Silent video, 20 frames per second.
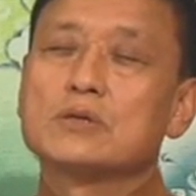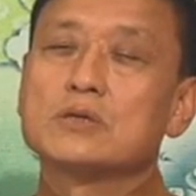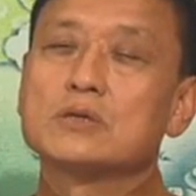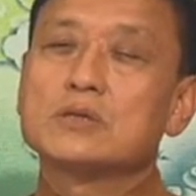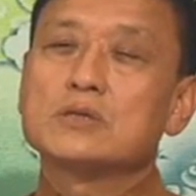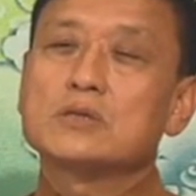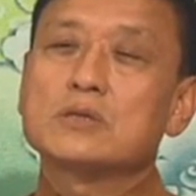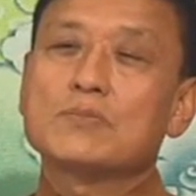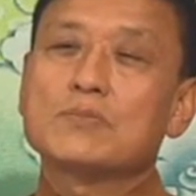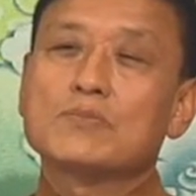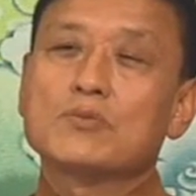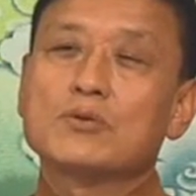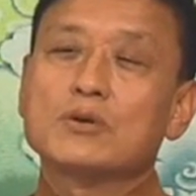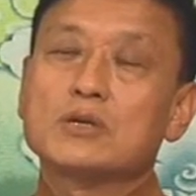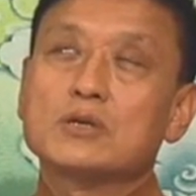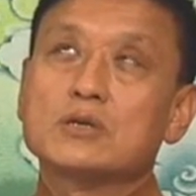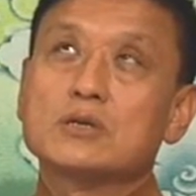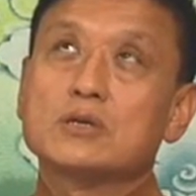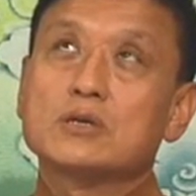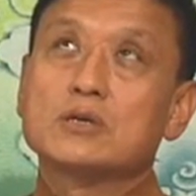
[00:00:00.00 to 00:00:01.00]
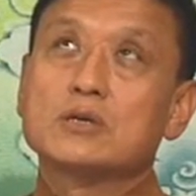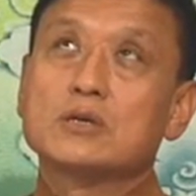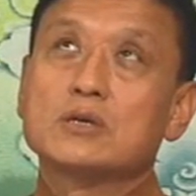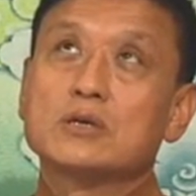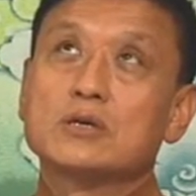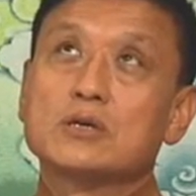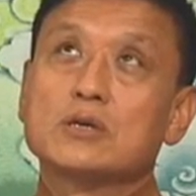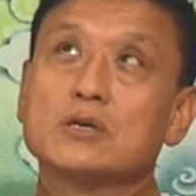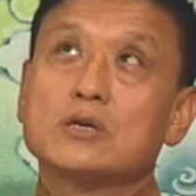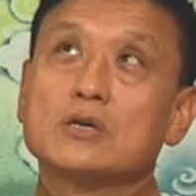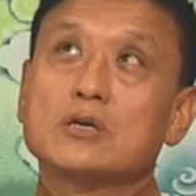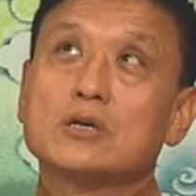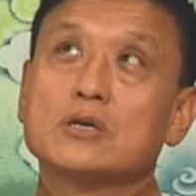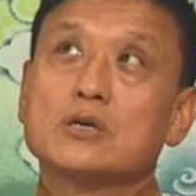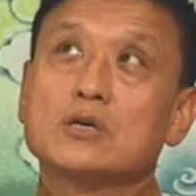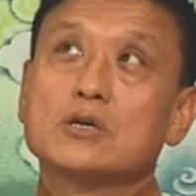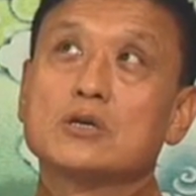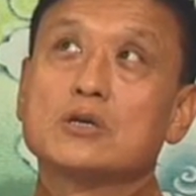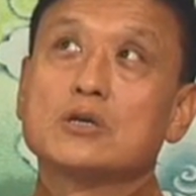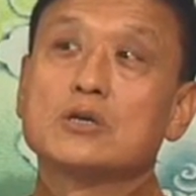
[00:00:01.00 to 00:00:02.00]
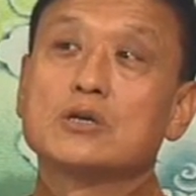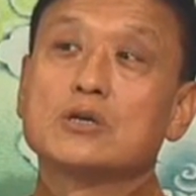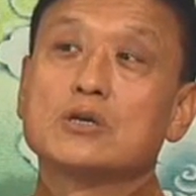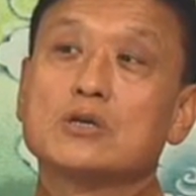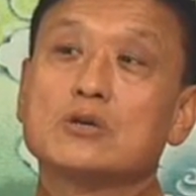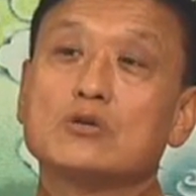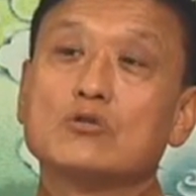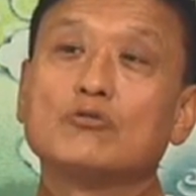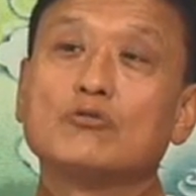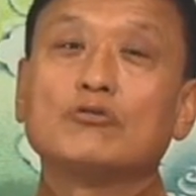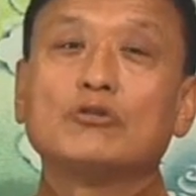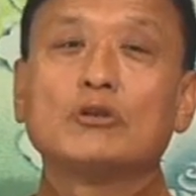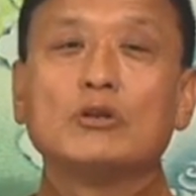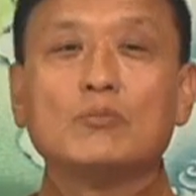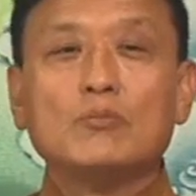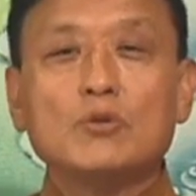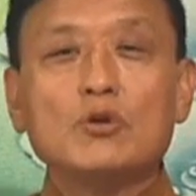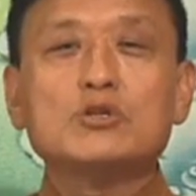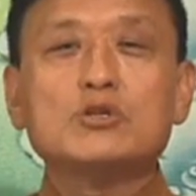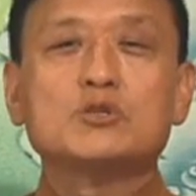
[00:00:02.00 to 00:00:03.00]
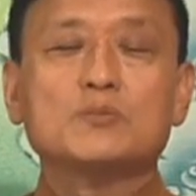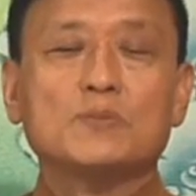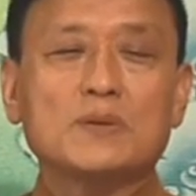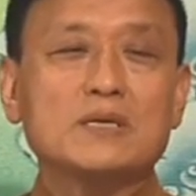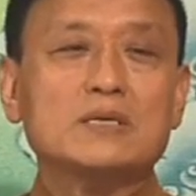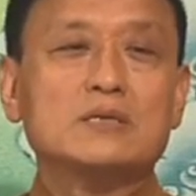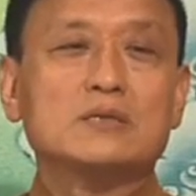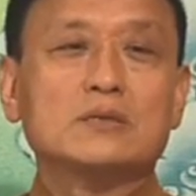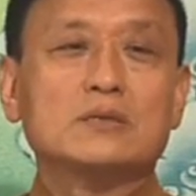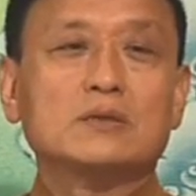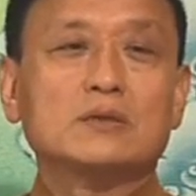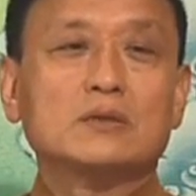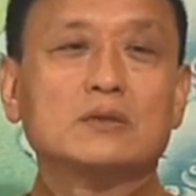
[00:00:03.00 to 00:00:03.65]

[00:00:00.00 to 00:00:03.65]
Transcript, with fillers: At some point, you feel more space